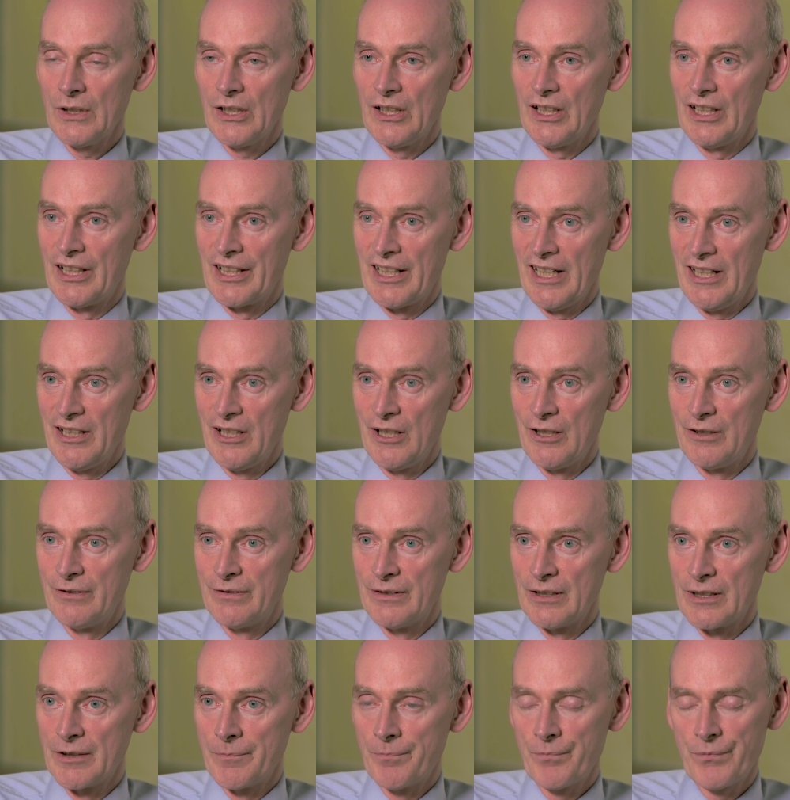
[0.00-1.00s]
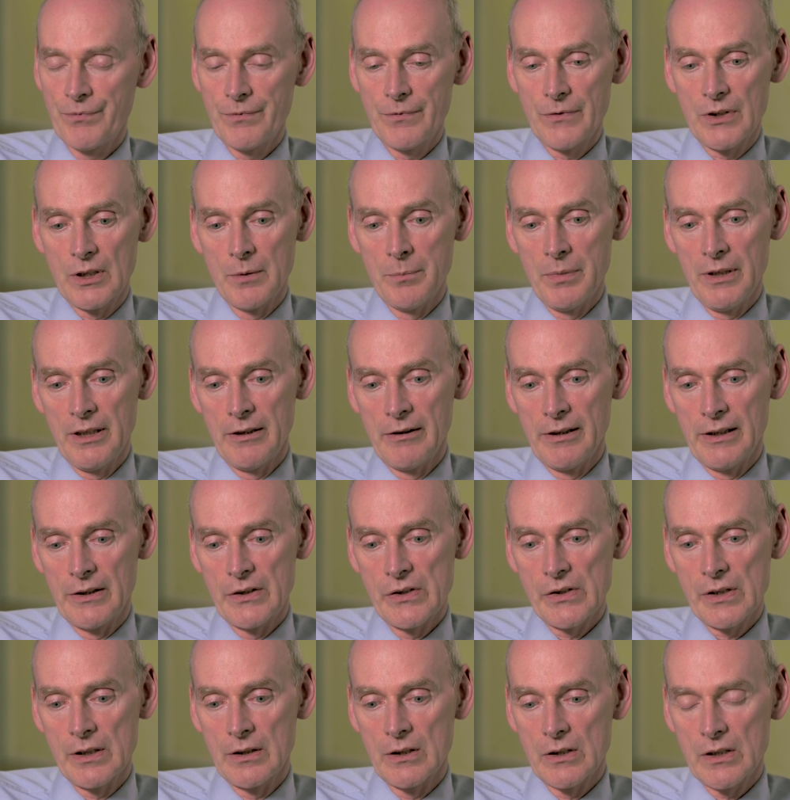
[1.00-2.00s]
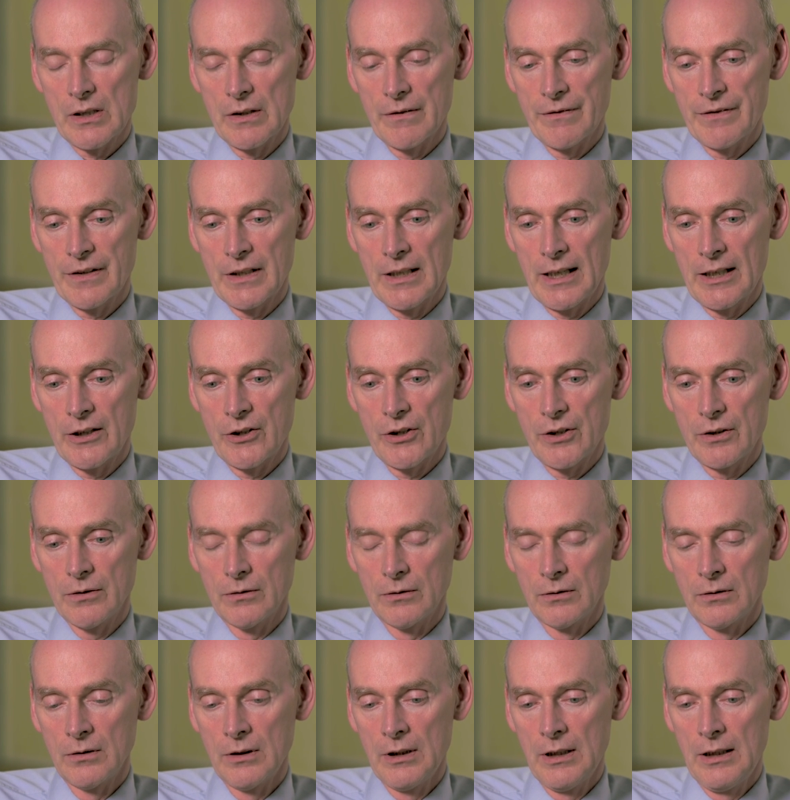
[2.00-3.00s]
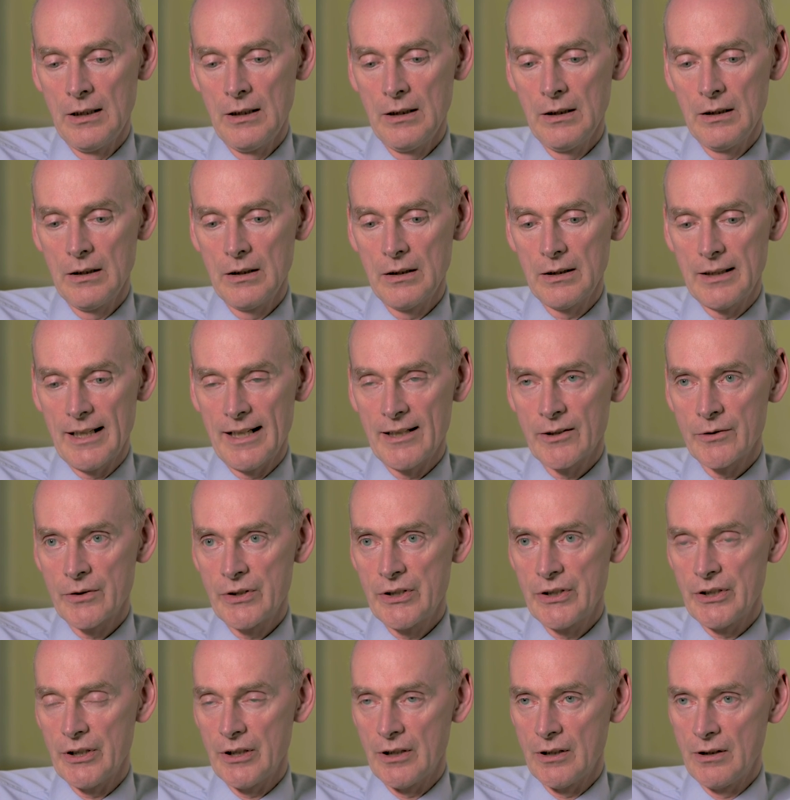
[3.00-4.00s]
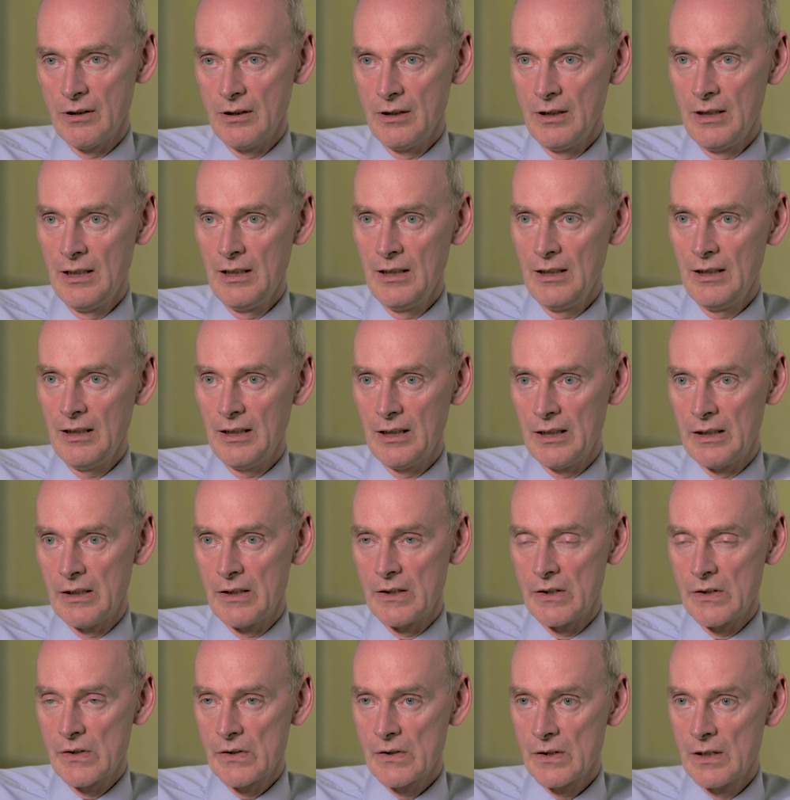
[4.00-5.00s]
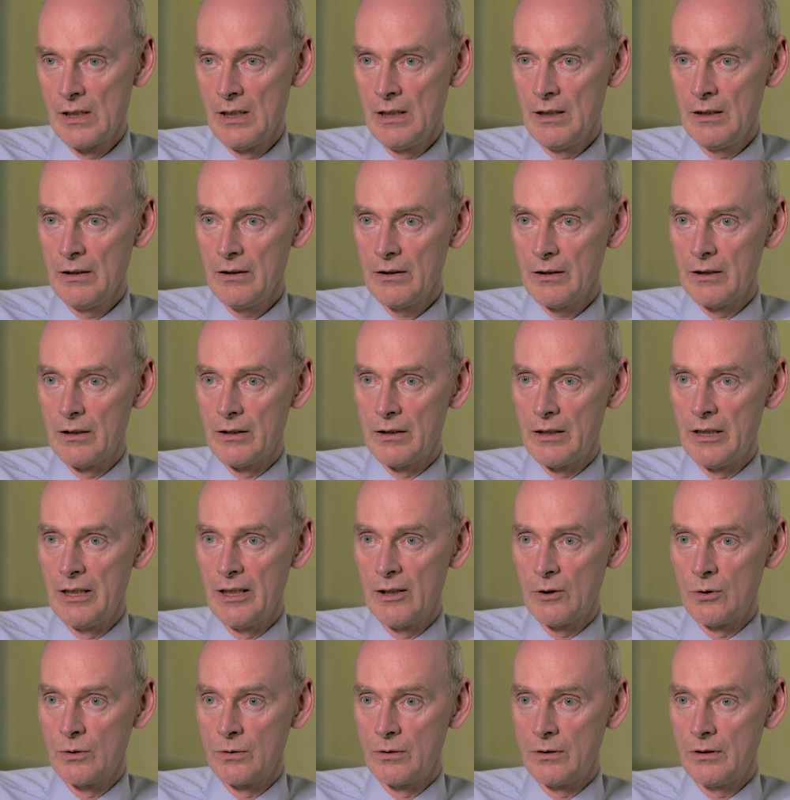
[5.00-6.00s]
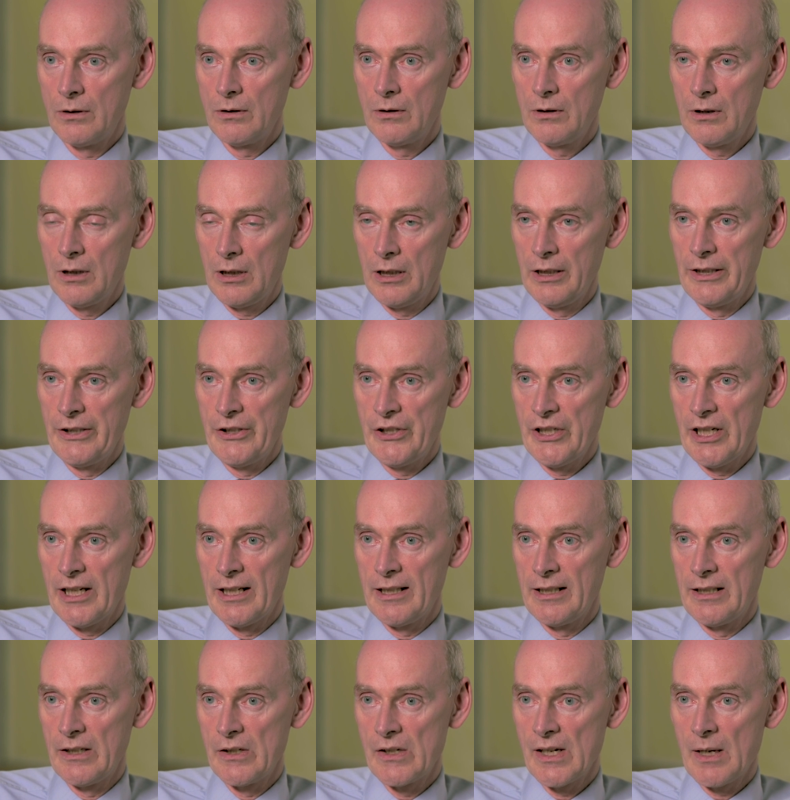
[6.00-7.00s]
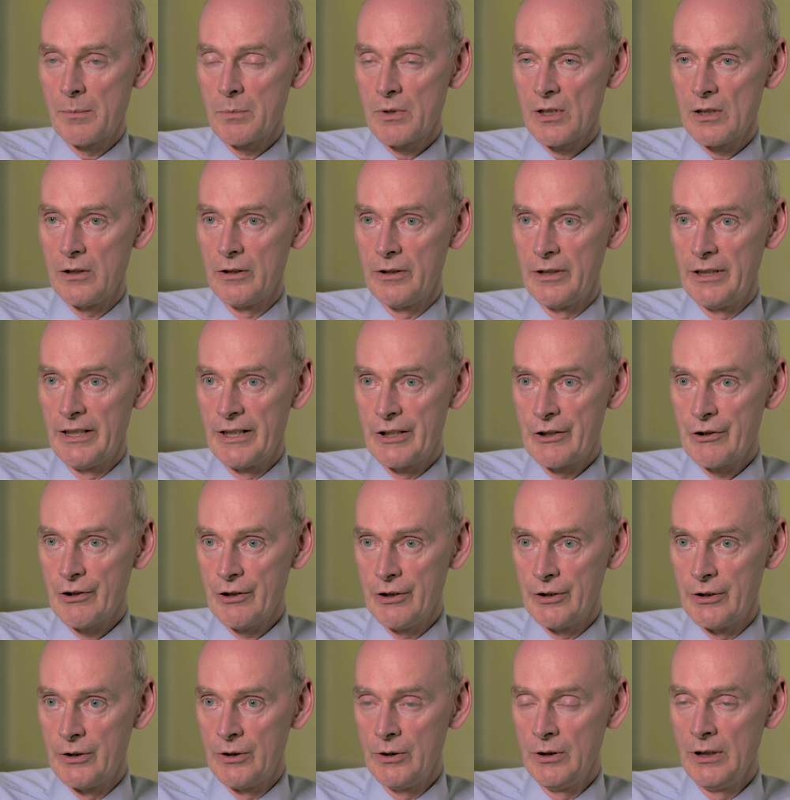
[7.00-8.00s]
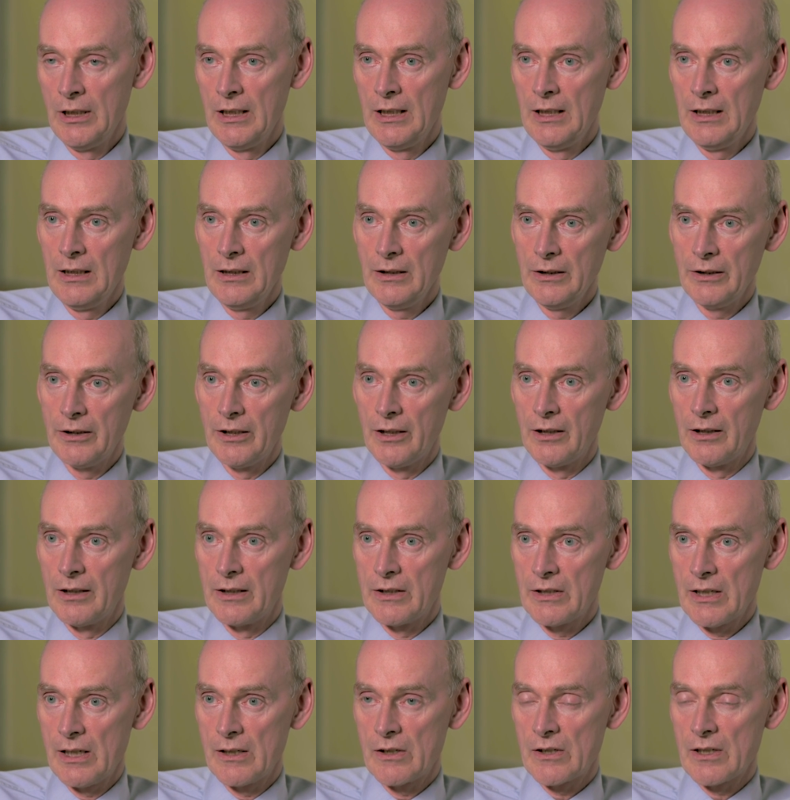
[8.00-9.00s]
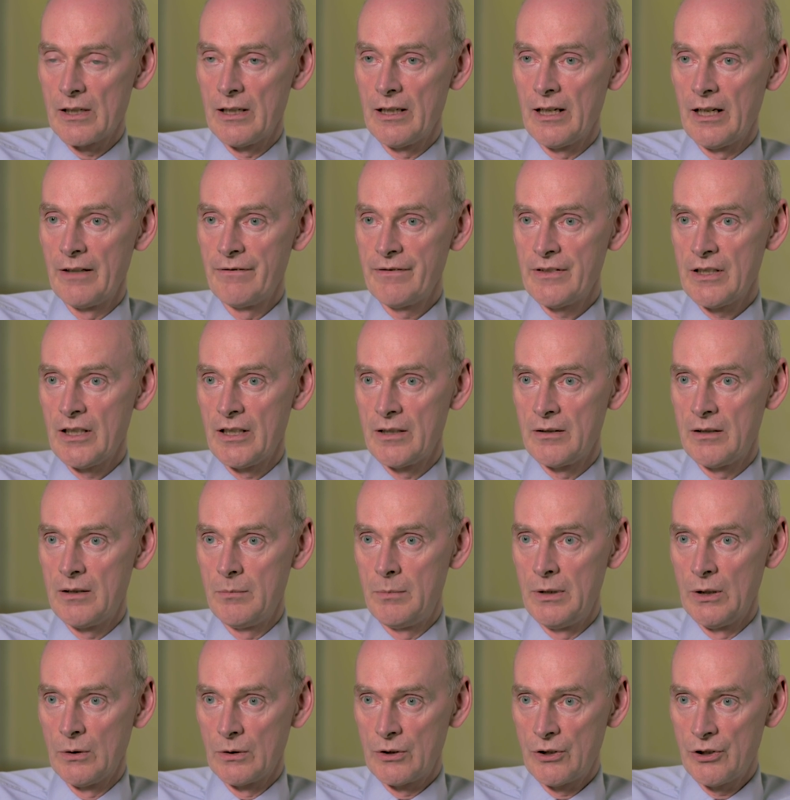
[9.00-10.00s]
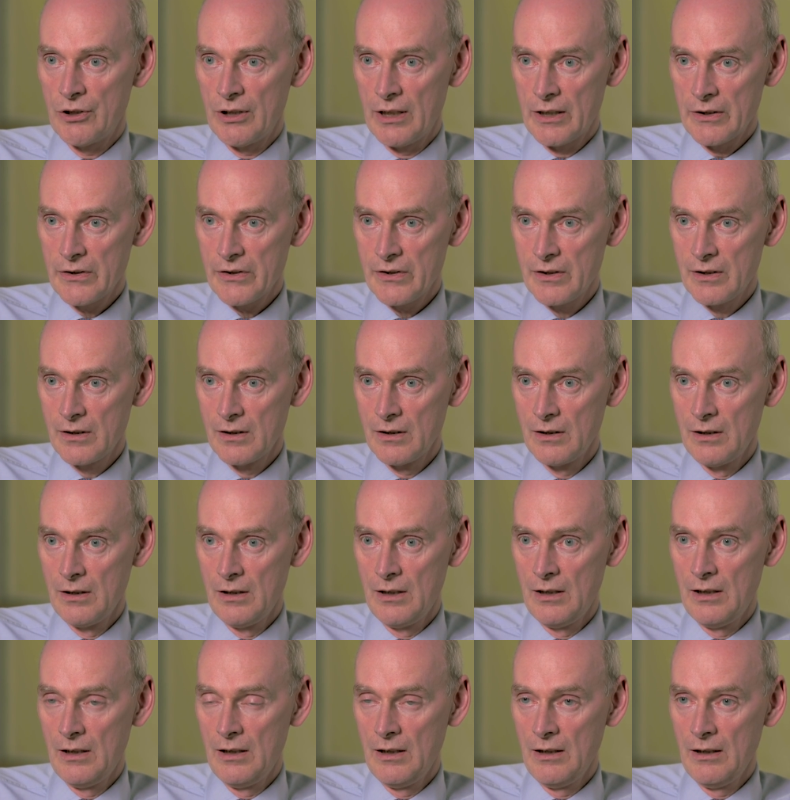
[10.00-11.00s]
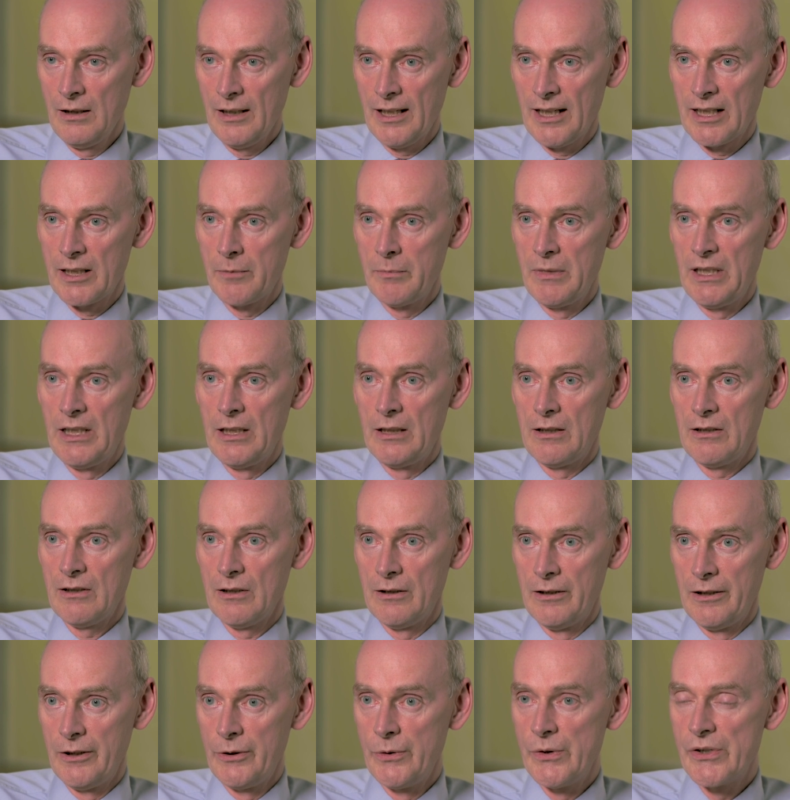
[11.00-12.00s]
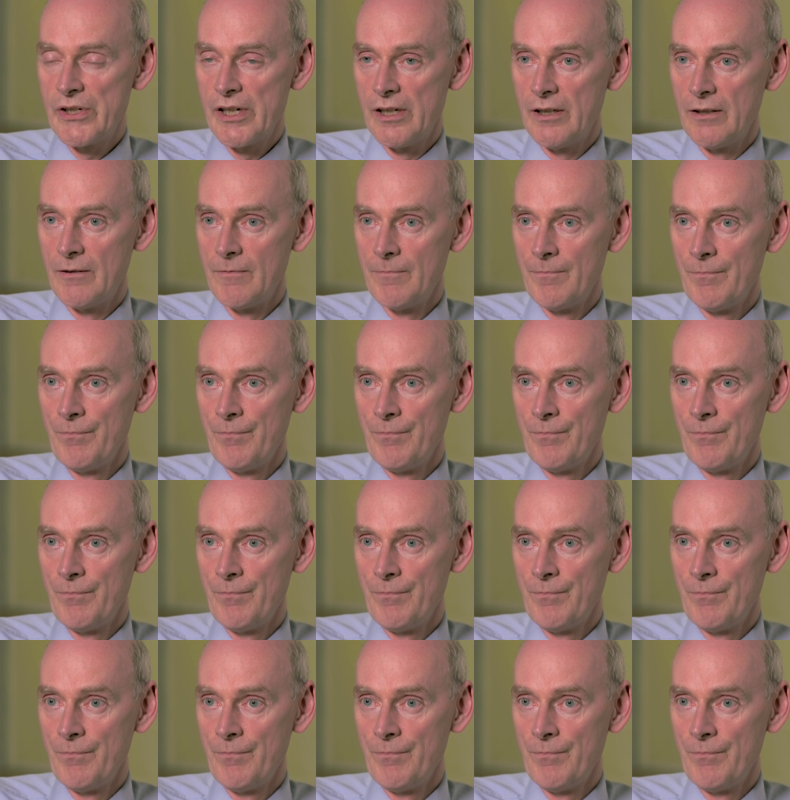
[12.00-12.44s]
again, over the period since the financial downturn, is that the old cliche is absolutely true. It takes a lifetime to build trust and a minute to lose it.